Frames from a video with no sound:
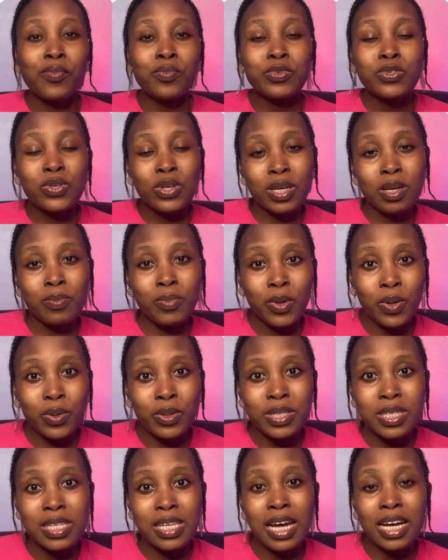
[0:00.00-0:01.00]
talk
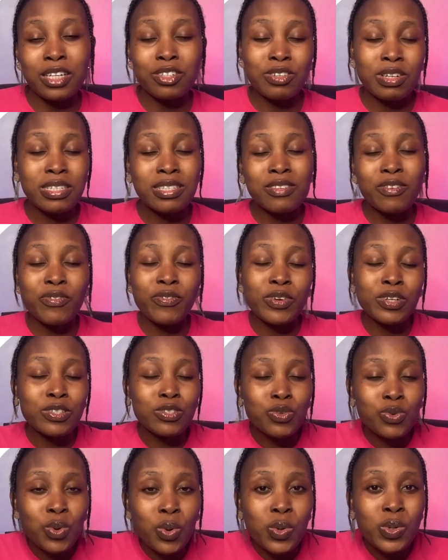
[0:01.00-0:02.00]
about, address different
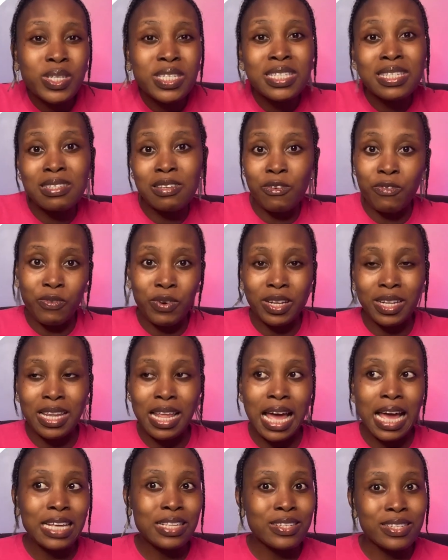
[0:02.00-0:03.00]
roles differently.
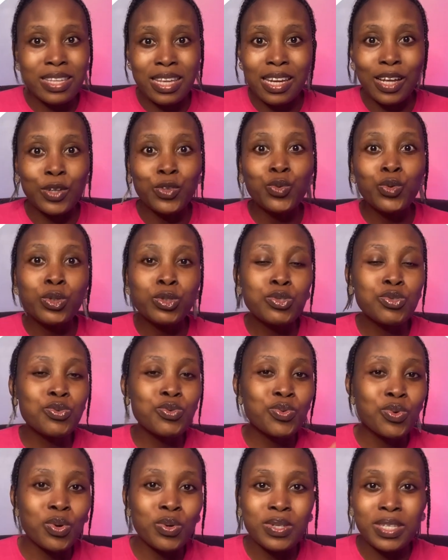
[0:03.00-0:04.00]
I used to say that no two
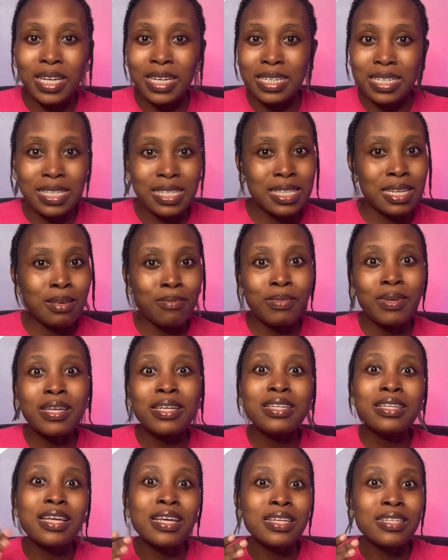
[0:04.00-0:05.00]
roles are the same
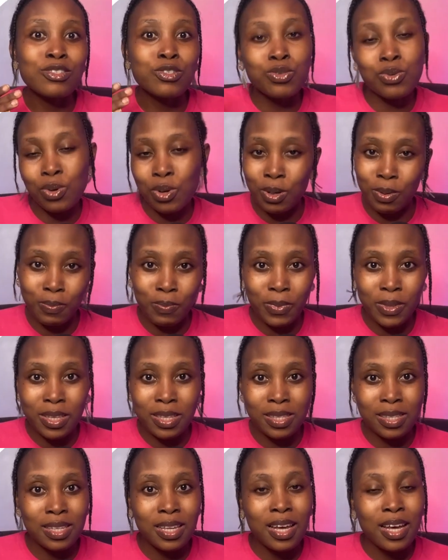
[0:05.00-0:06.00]
in two
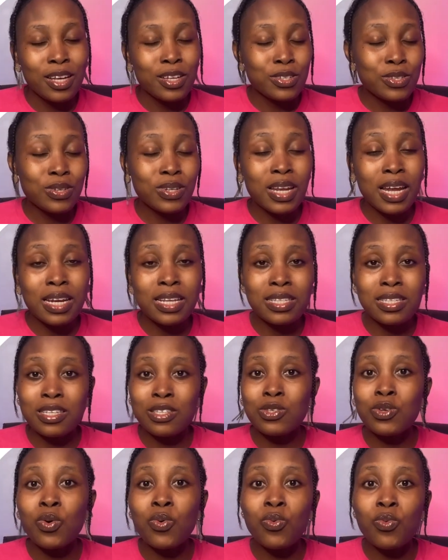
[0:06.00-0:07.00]
companies. So that is it.
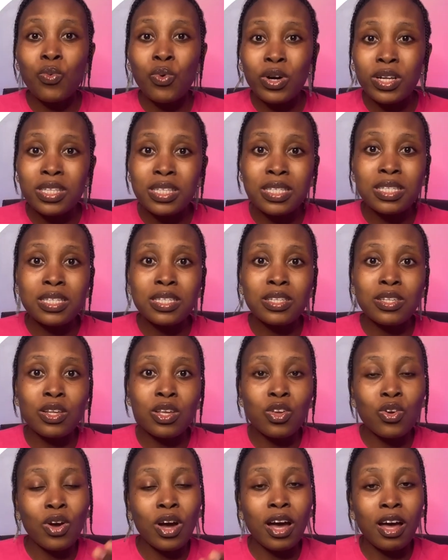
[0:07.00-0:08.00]
So what
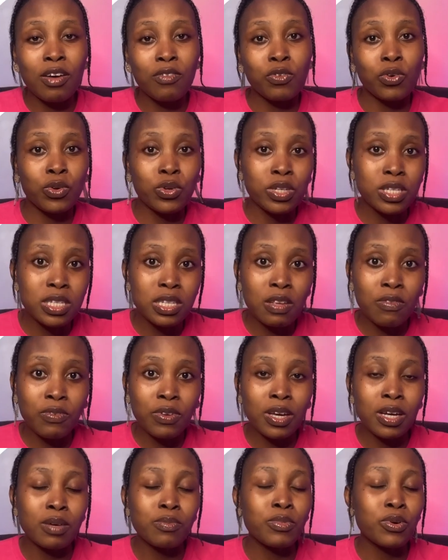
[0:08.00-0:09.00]
you have on your CV
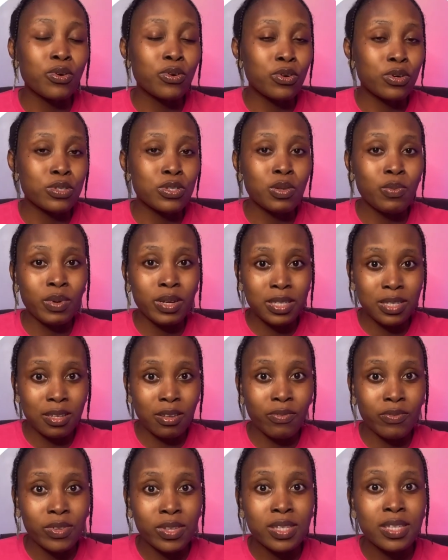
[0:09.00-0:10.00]
can be customer
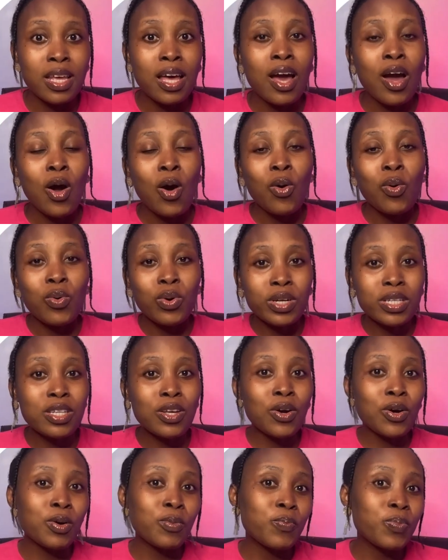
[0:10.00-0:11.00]
service. What the
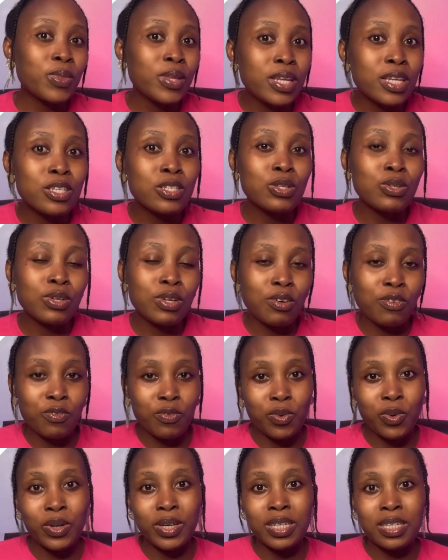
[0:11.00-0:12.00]
company is looking
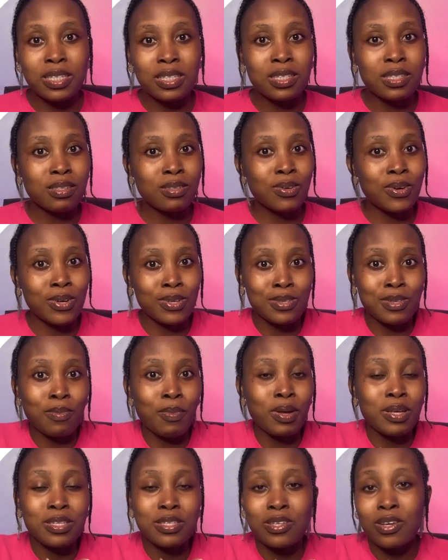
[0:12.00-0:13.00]
for is
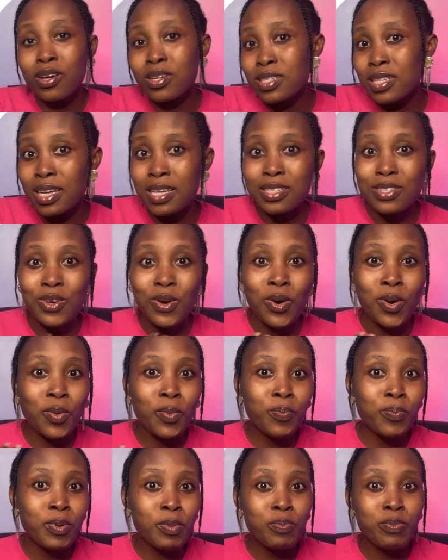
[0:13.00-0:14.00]
customer success or
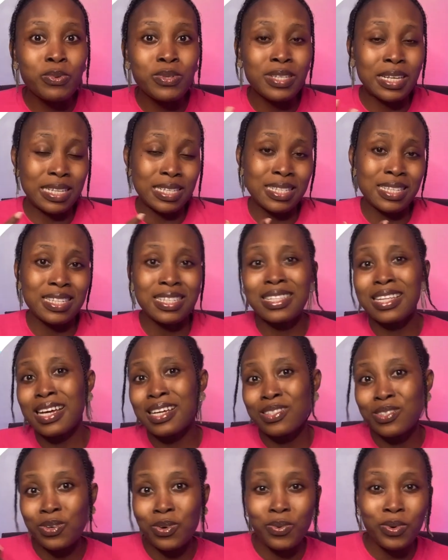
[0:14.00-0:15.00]
people's
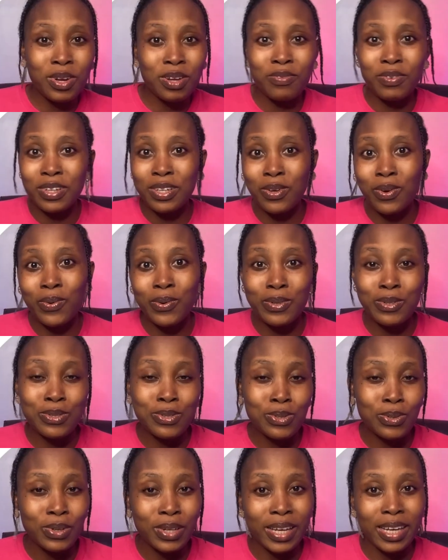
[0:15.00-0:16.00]
assistant or whatever they want
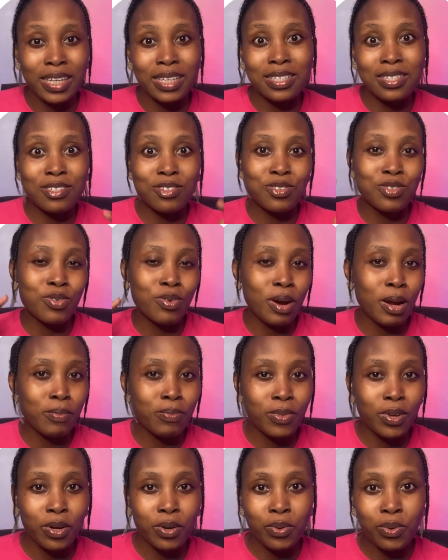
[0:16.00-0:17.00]
to describe
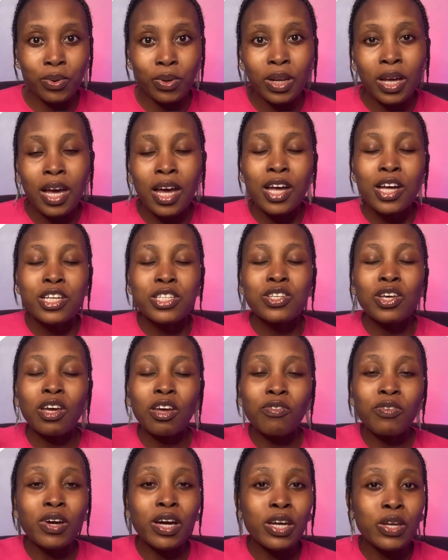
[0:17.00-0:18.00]
that role. So
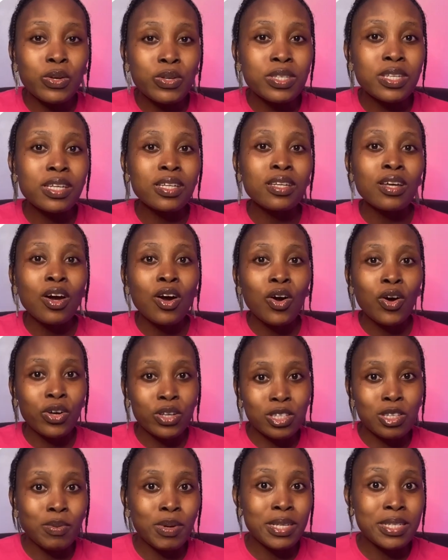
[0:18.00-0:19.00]
if you are using
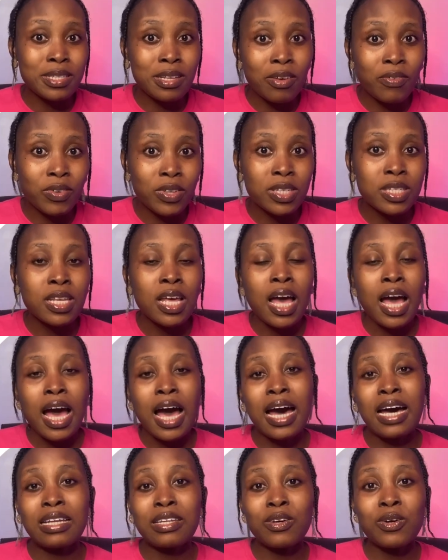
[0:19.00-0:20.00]
customer service
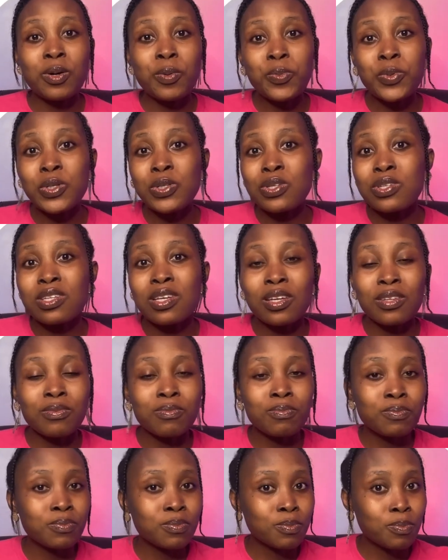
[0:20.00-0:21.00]
and the company is using
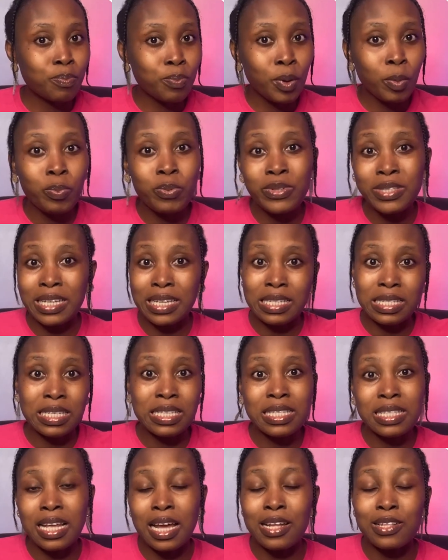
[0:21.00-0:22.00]
people's
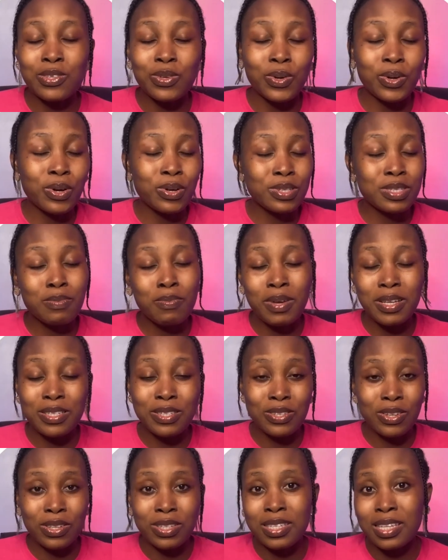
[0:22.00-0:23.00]
assistant or customer
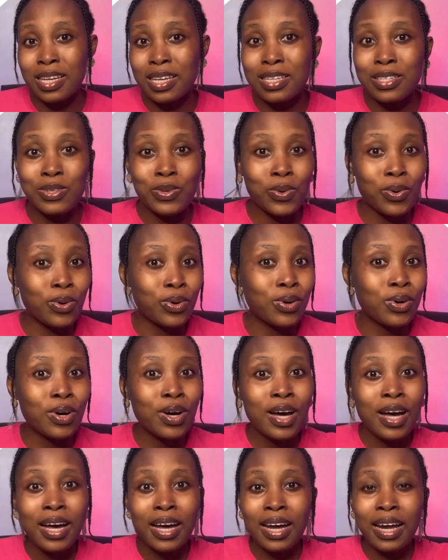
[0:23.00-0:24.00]
success or
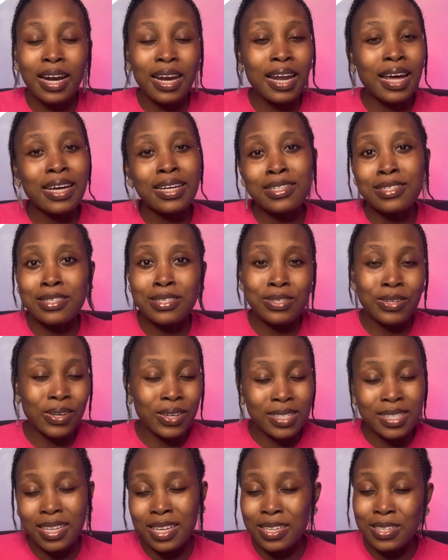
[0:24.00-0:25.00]
client
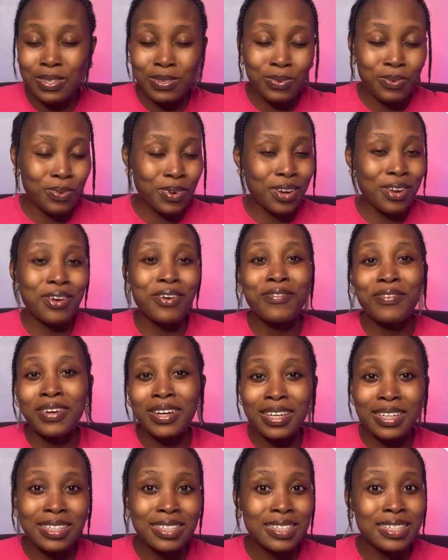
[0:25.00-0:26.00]
success,
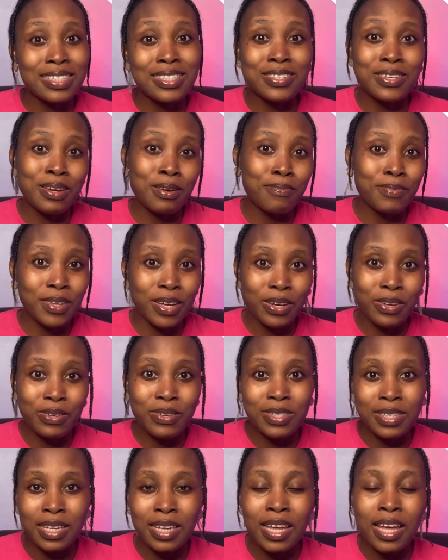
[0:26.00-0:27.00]
whatever the term they're
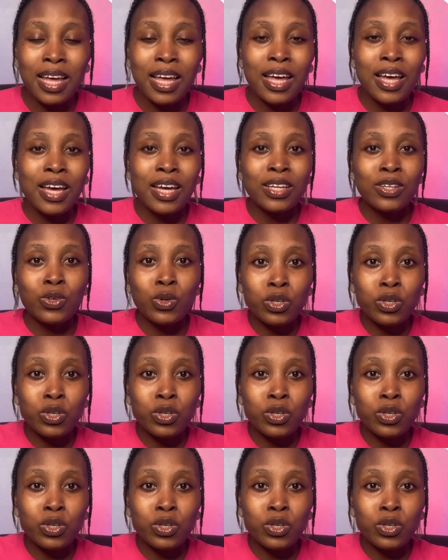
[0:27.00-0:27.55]
using, those